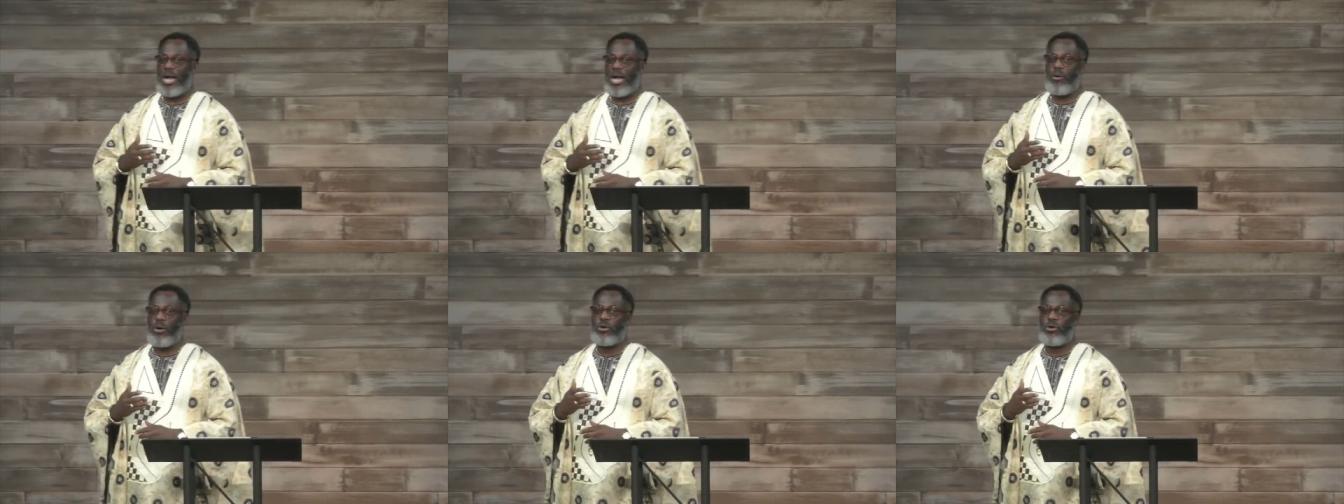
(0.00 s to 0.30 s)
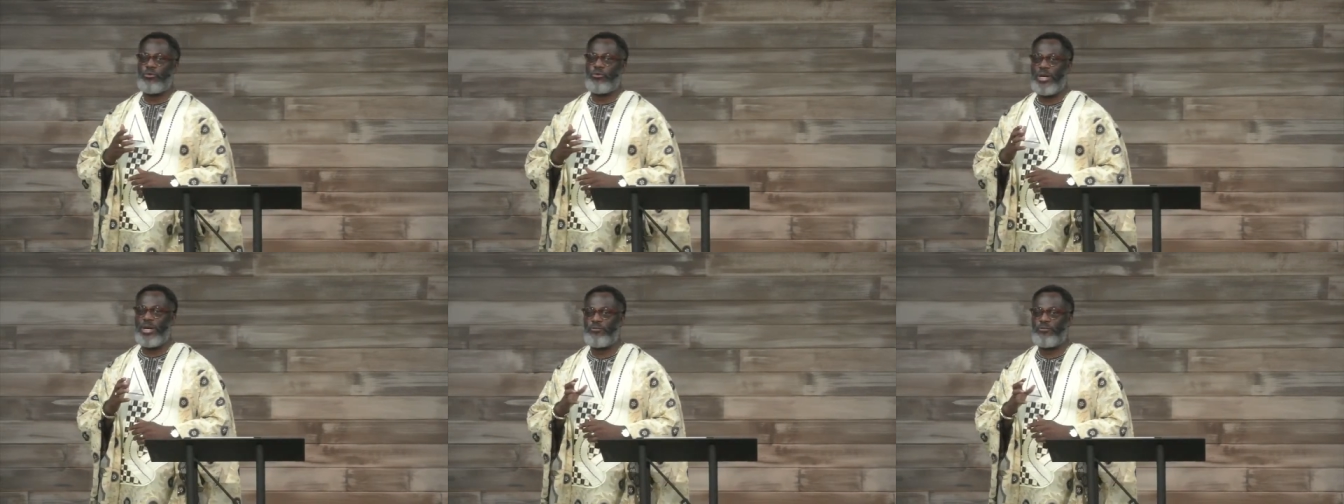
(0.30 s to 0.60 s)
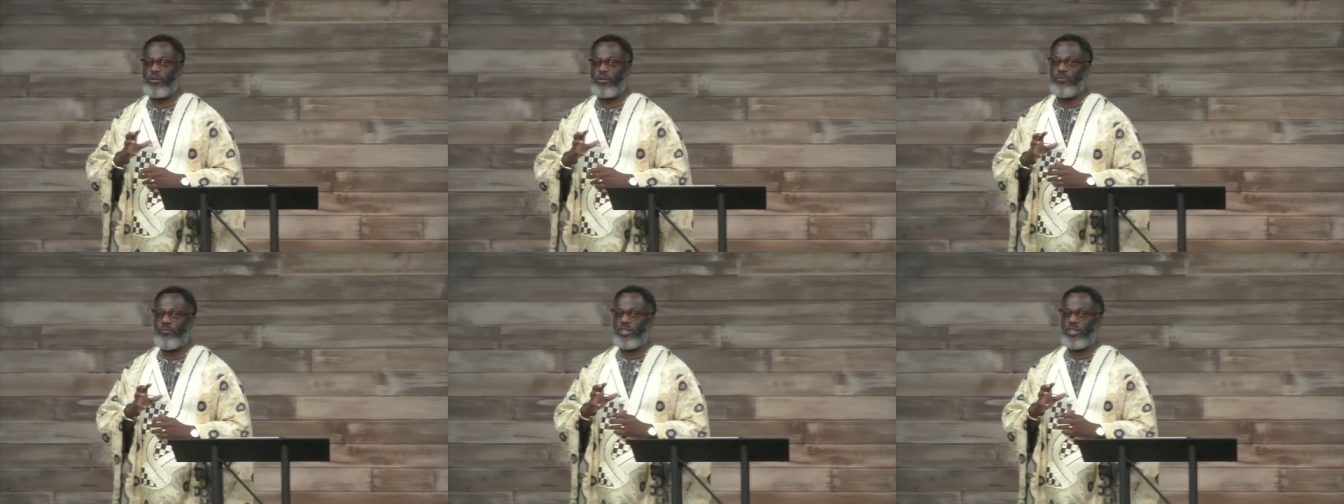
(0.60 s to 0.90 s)
I want to read
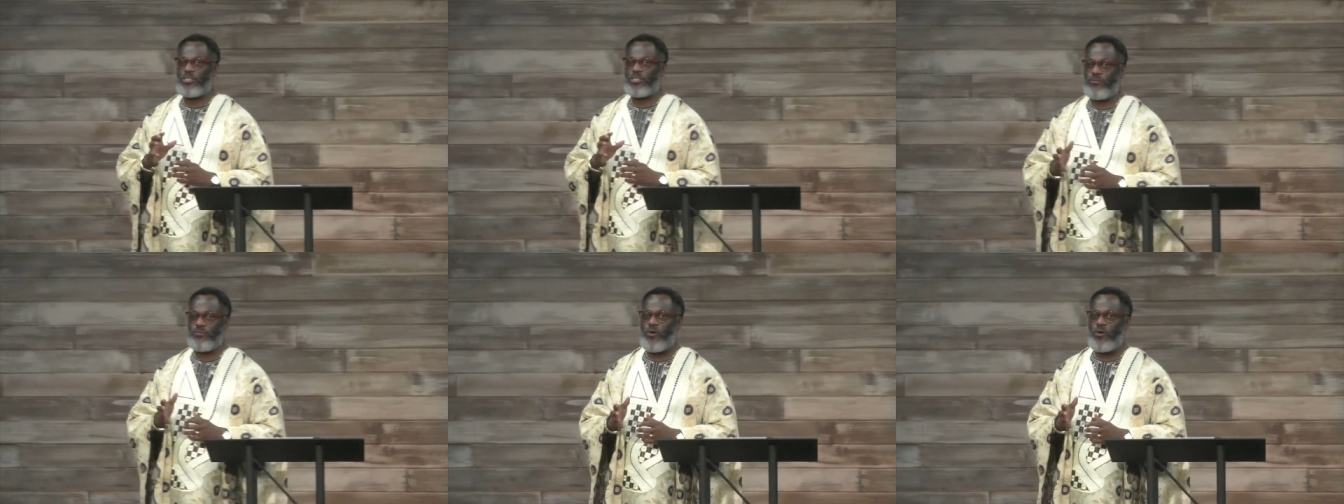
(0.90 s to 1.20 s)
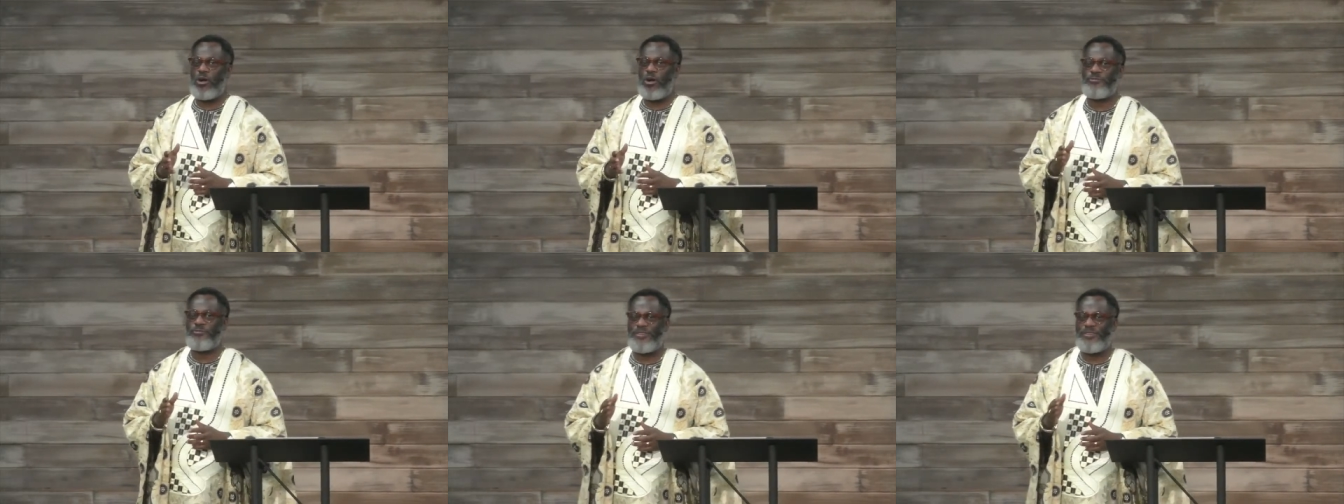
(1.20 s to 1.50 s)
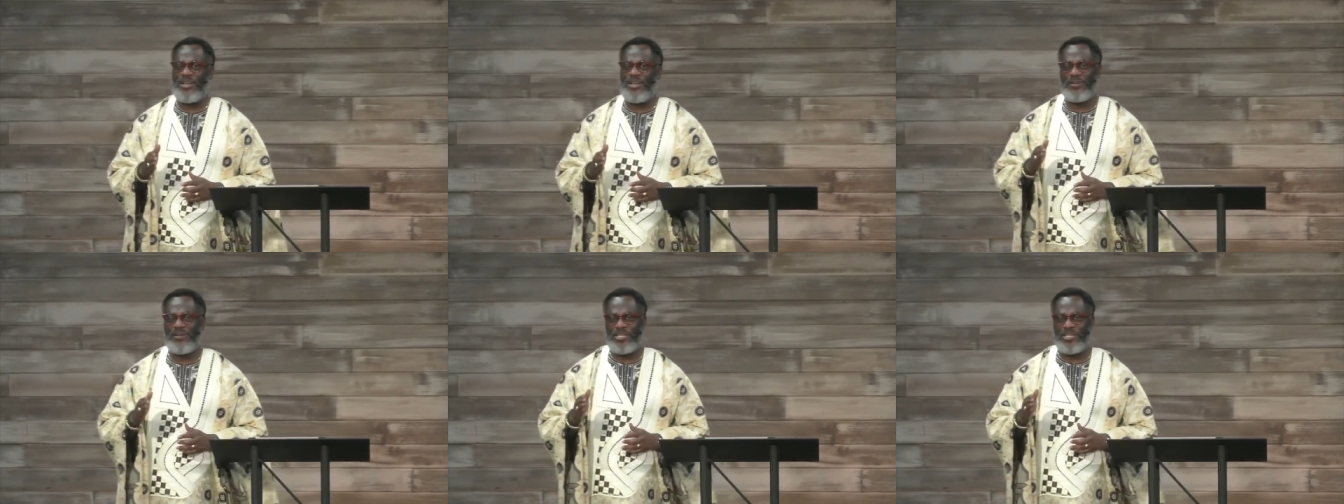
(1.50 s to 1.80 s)
from verse 4,
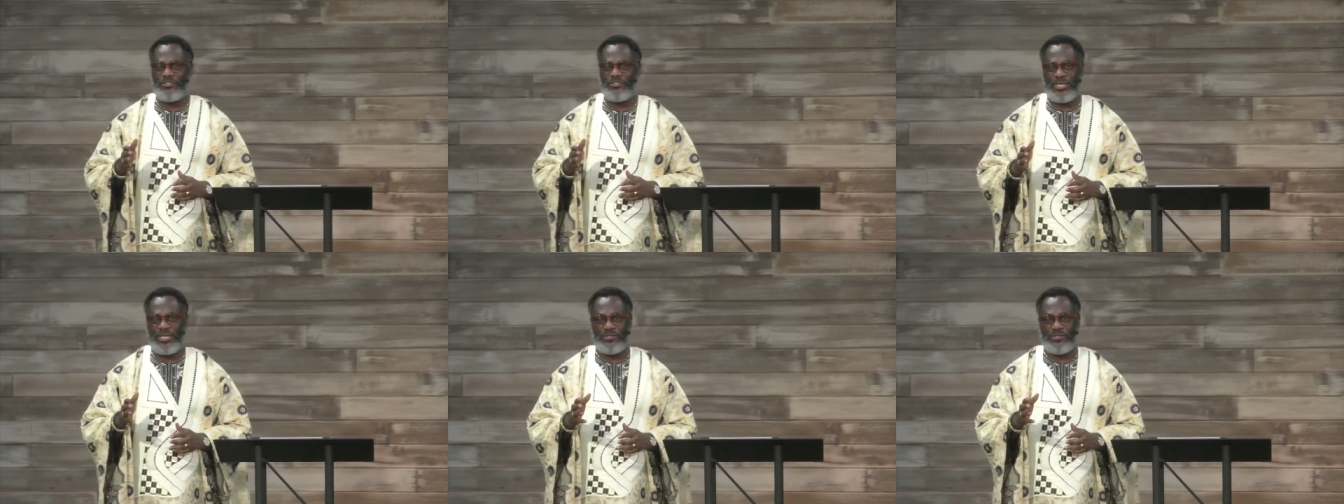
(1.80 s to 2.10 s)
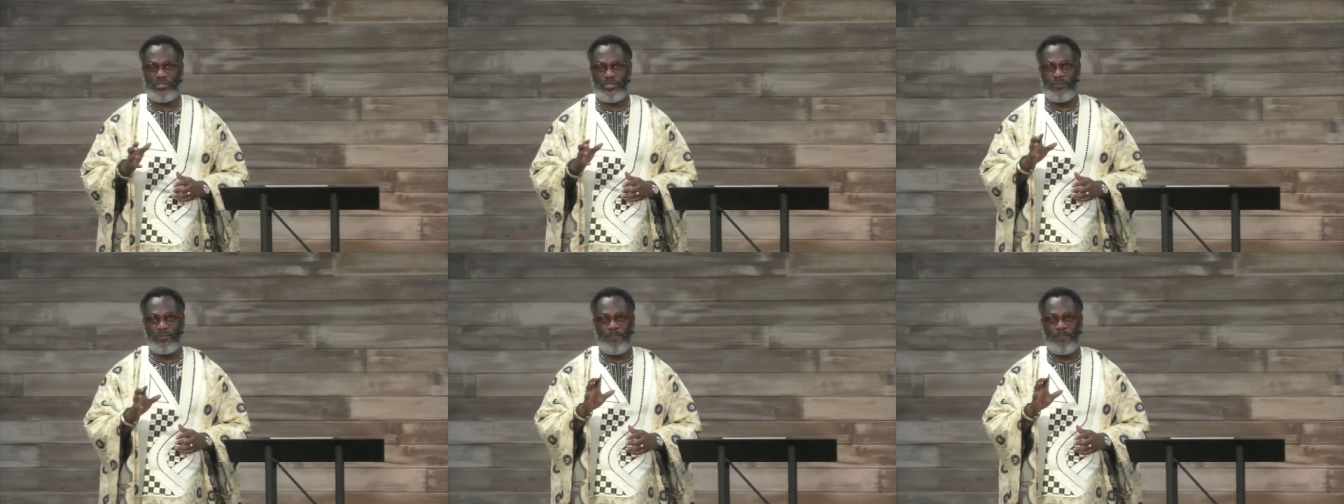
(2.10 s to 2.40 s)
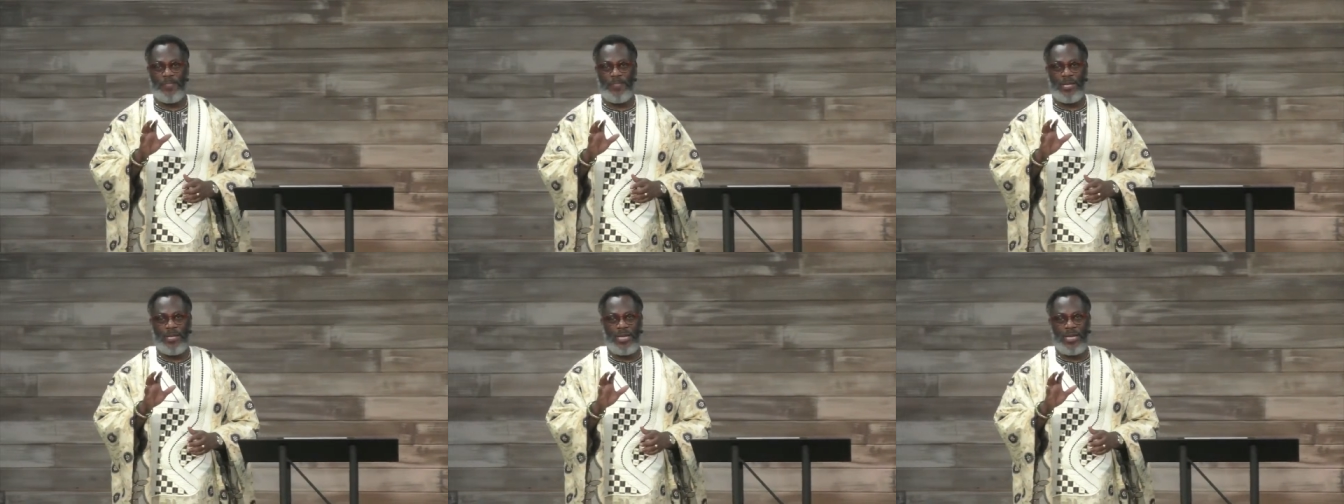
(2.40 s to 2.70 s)
5, and 6.
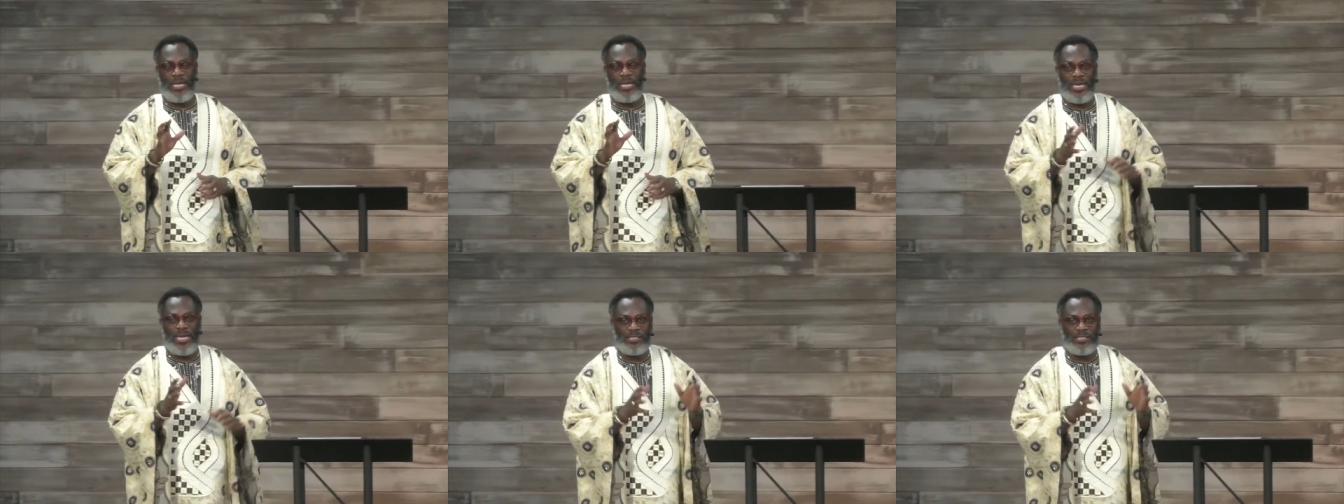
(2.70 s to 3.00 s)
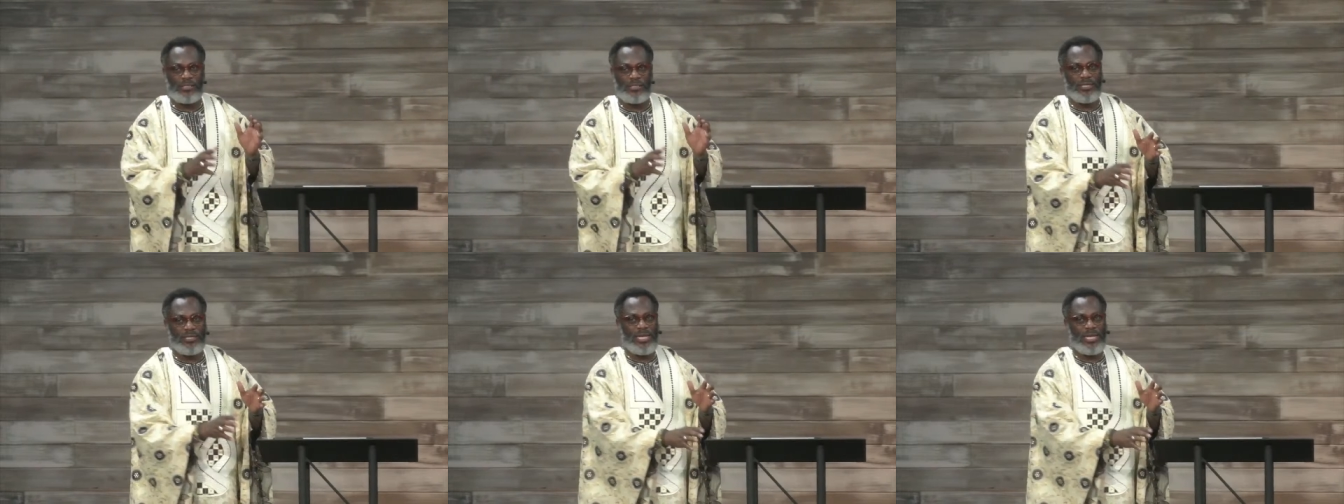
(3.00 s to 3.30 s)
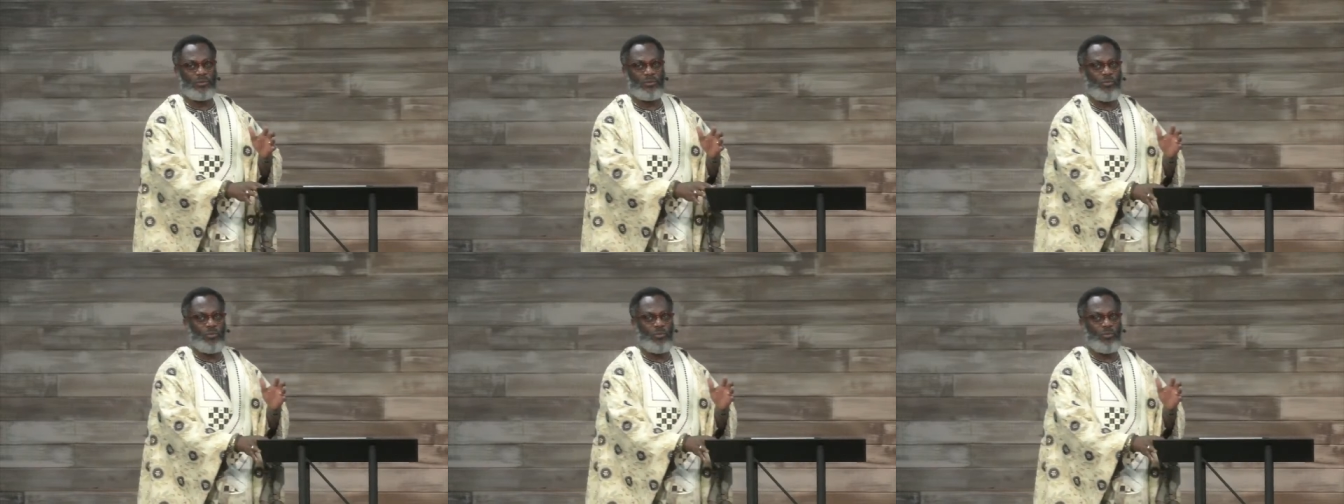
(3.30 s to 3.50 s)
And let's look at